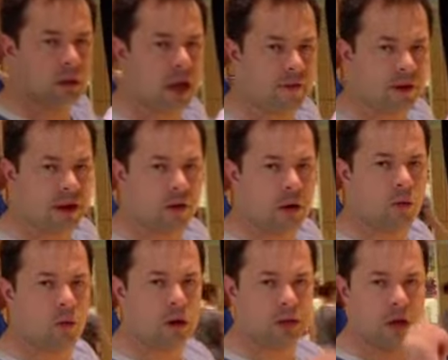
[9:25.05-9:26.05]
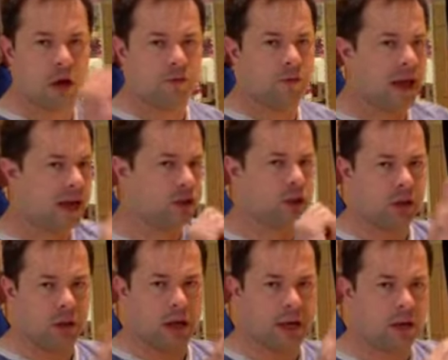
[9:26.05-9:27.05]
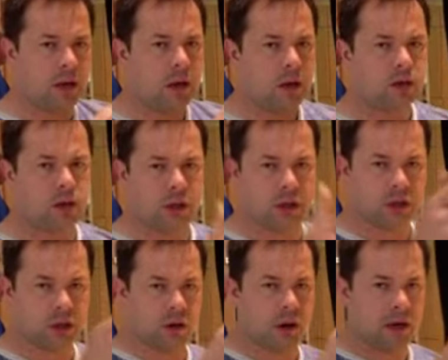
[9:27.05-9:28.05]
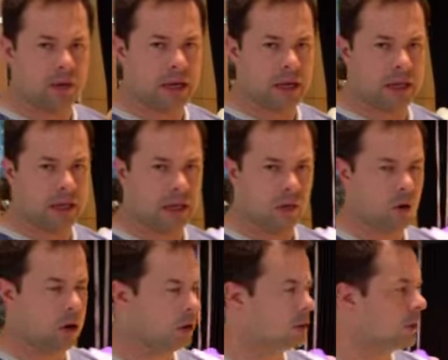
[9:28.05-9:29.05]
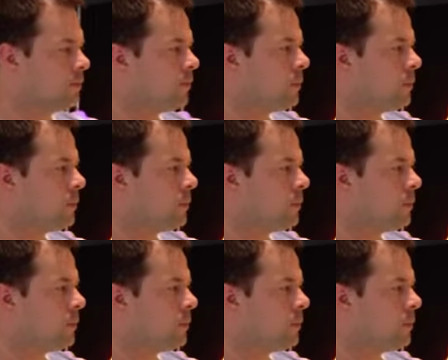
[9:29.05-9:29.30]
Have an area where it's all flashing light, so you can show how the LED works.